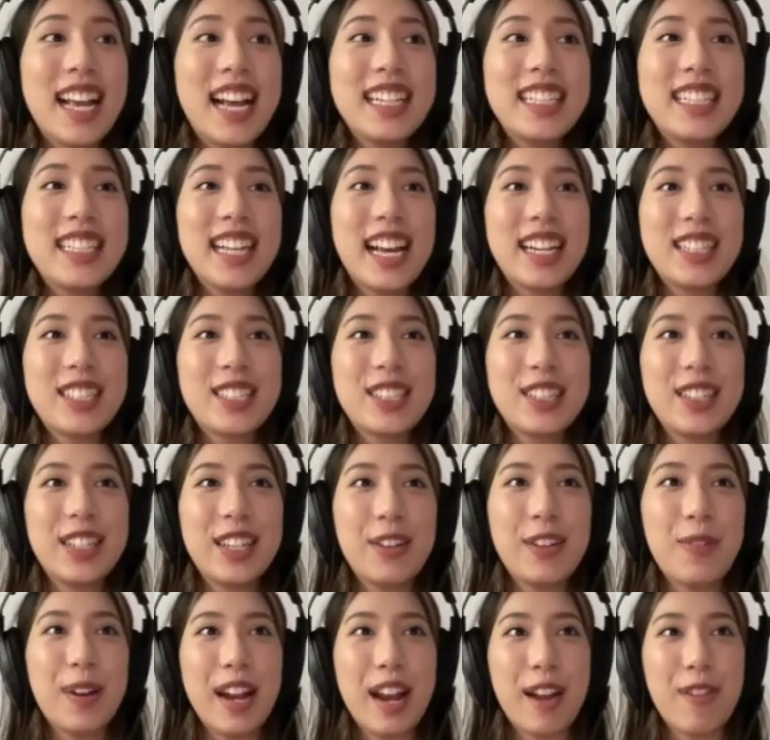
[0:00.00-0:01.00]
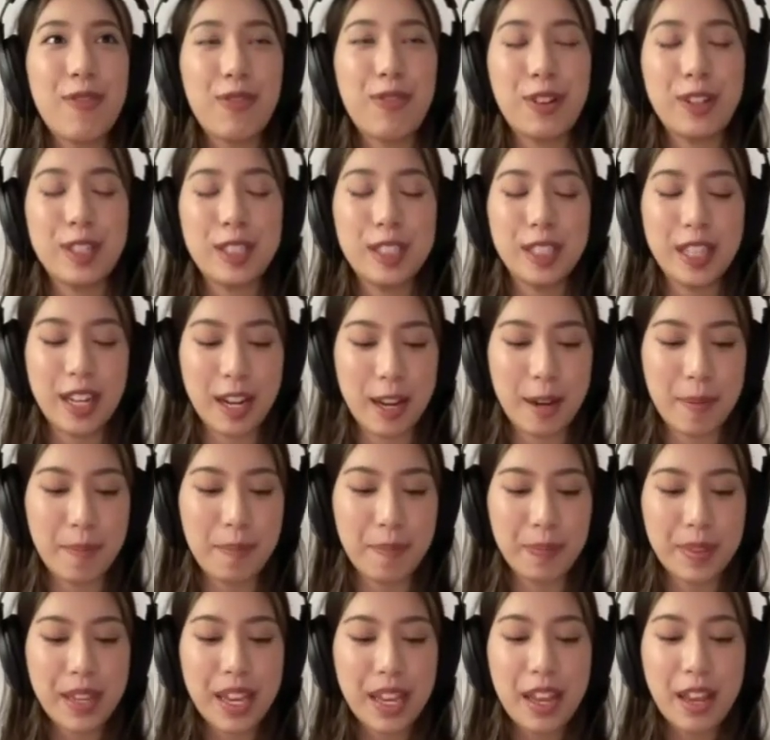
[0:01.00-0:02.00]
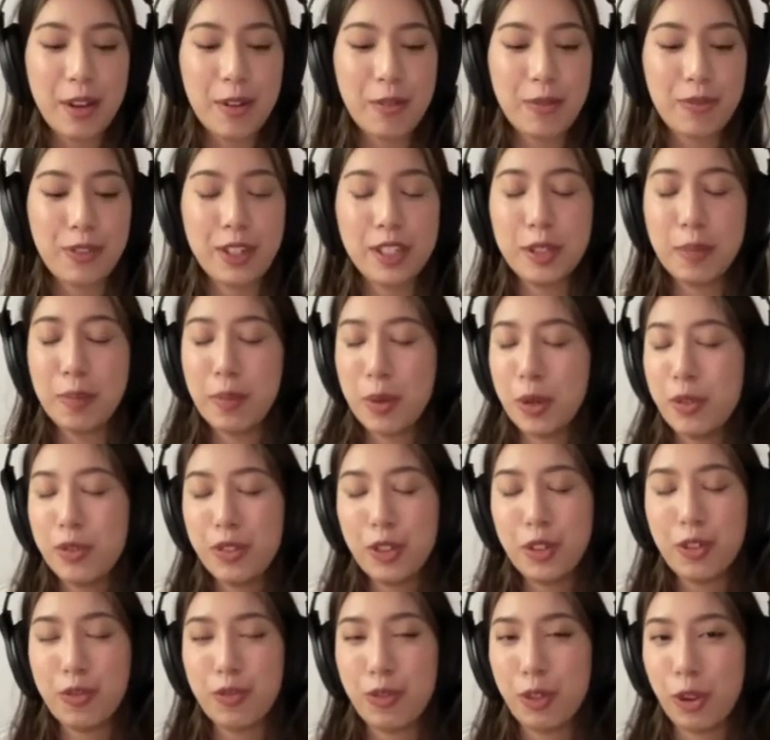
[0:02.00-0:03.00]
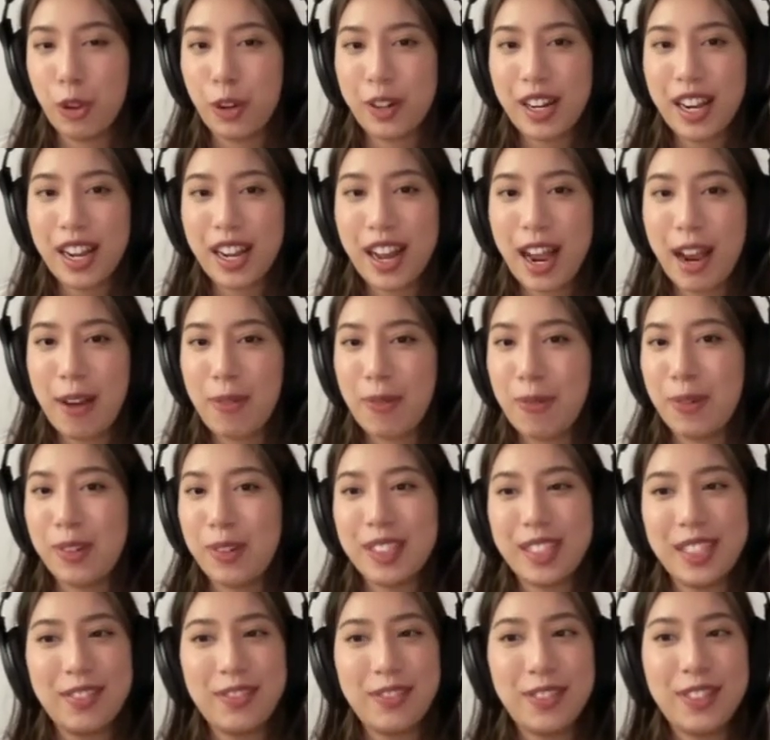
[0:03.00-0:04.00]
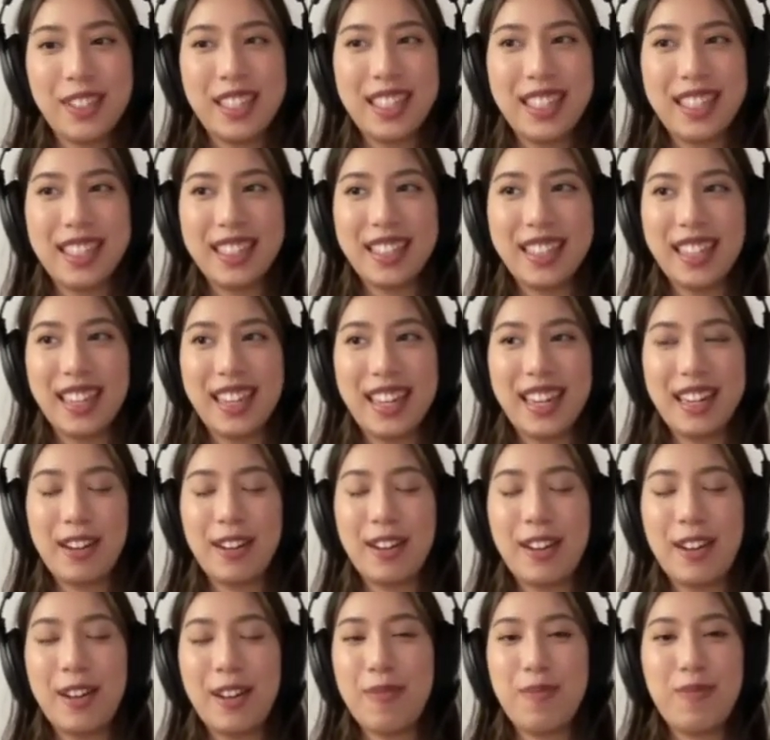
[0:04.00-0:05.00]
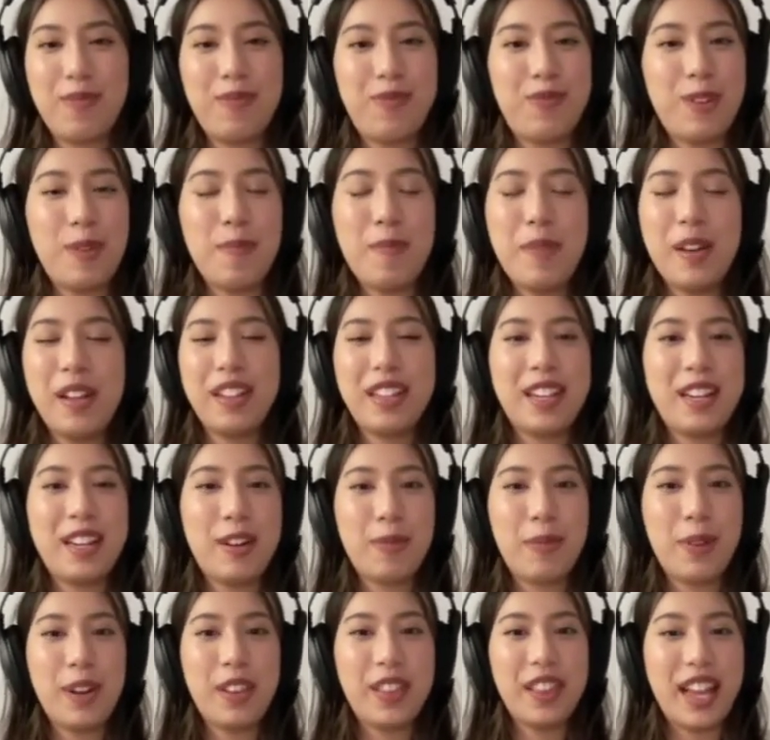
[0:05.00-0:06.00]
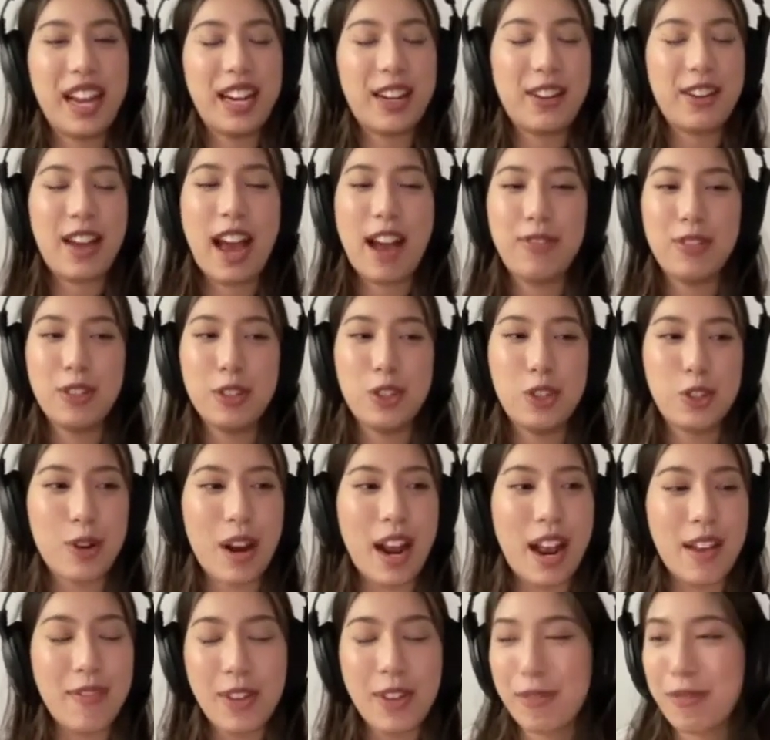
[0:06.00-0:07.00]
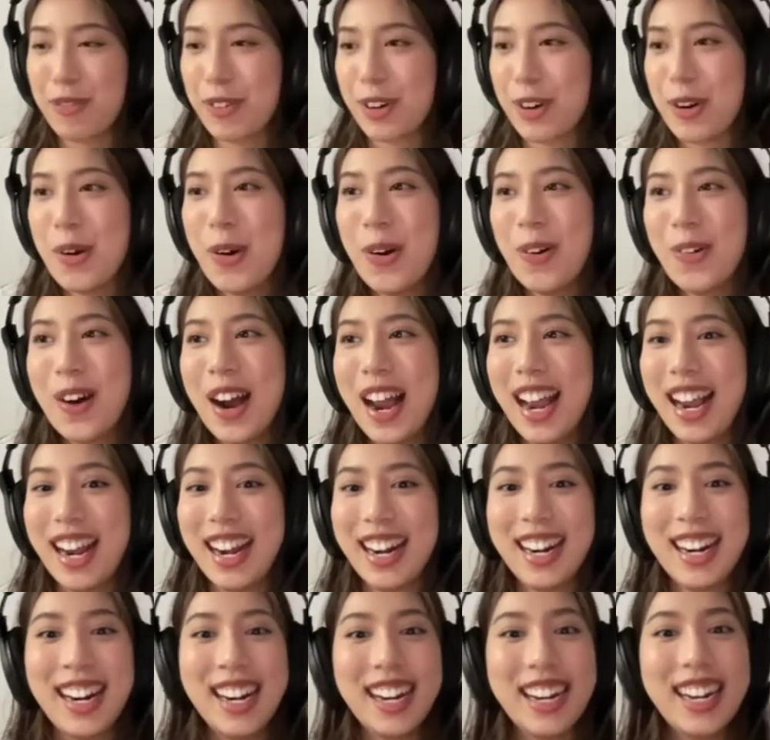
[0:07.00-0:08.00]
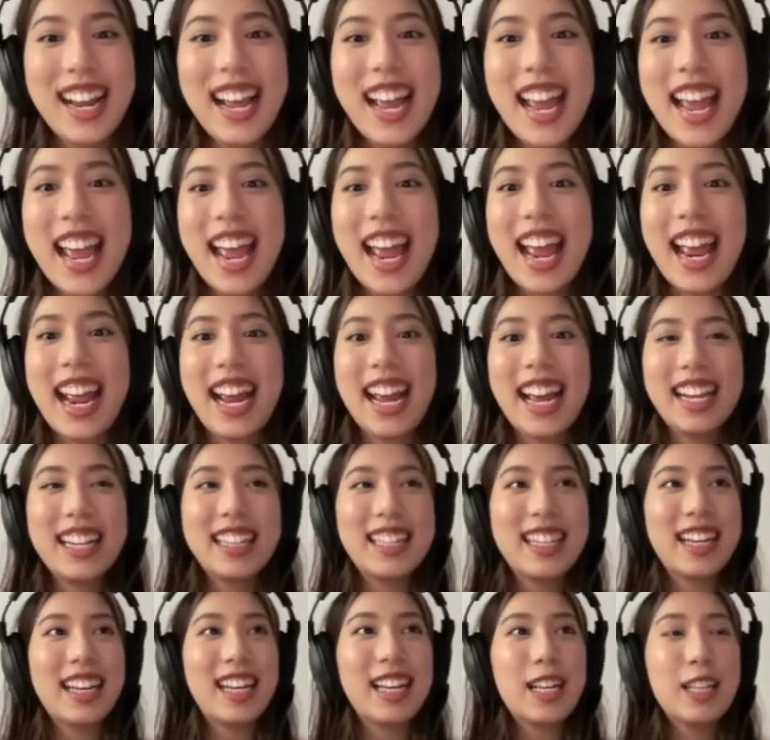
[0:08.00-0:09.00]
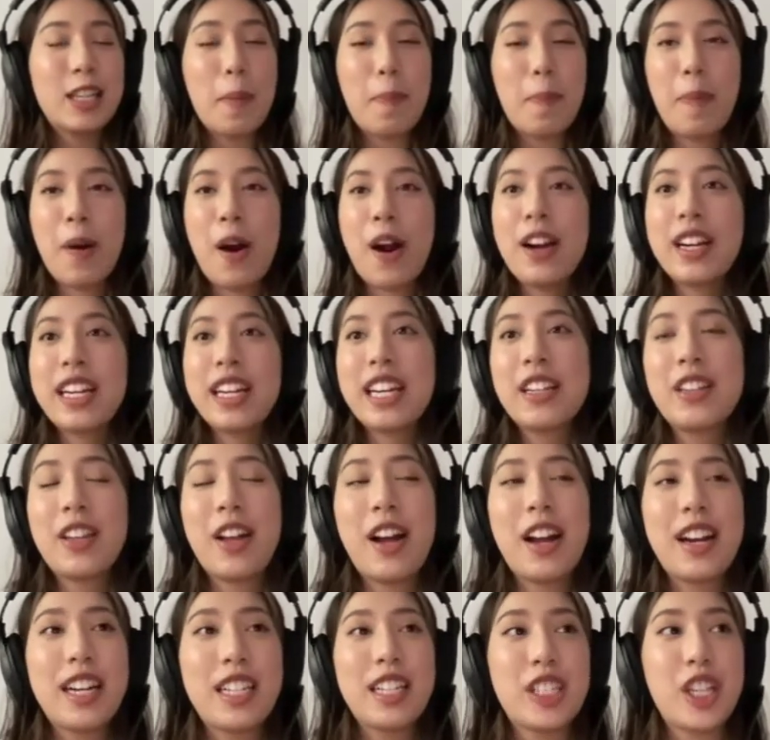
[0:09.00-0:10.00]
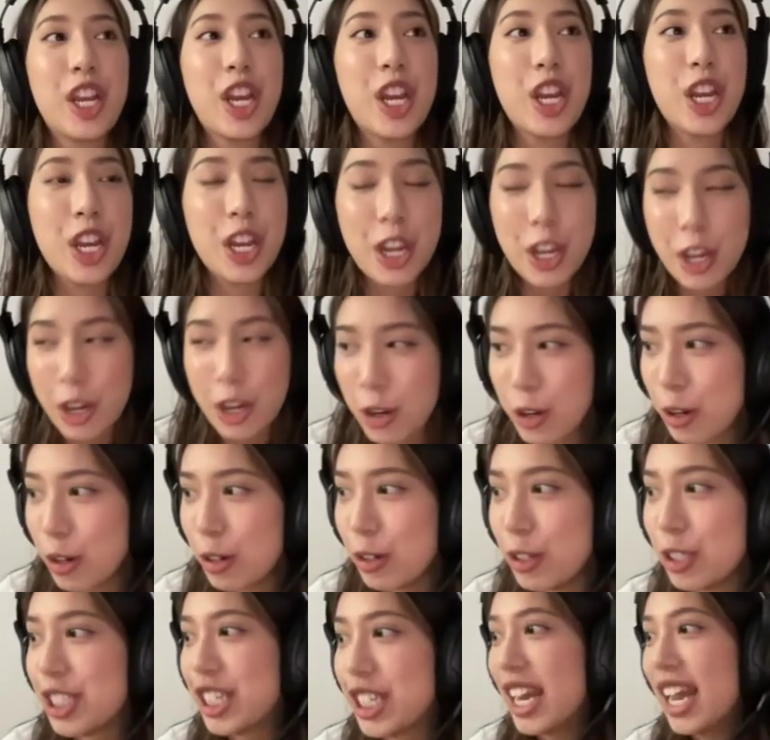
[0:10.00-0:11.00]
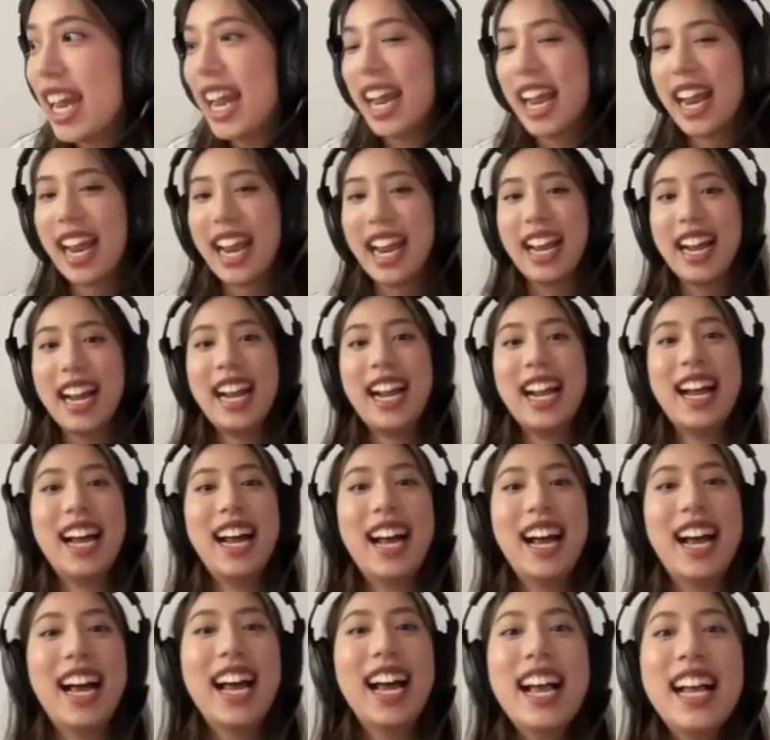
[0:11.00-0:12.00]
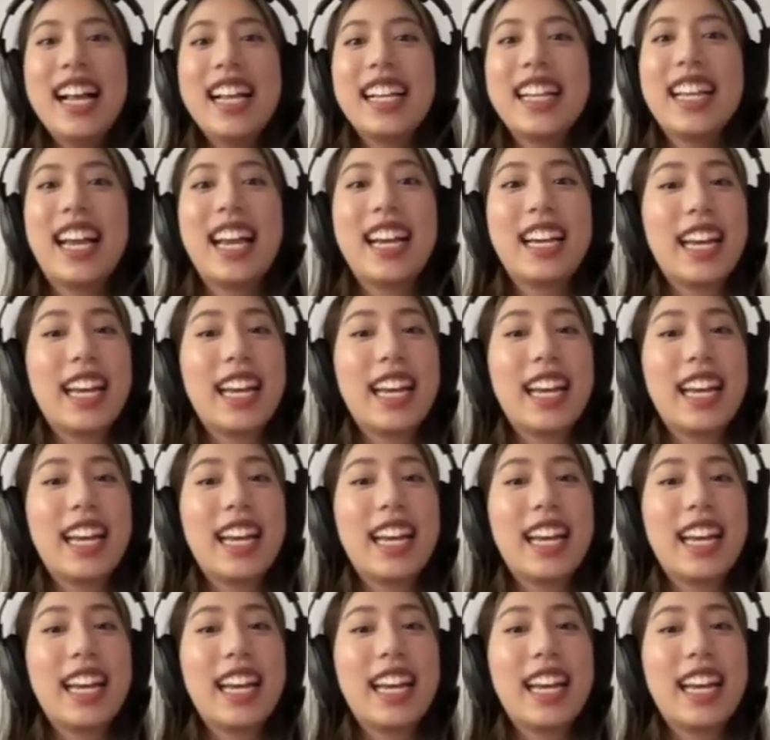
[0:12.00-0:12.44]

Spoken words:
actually when I first moved to Florida, I wasn't really like familiar with like you have to drive everywhere, and the parking lot is huge, and like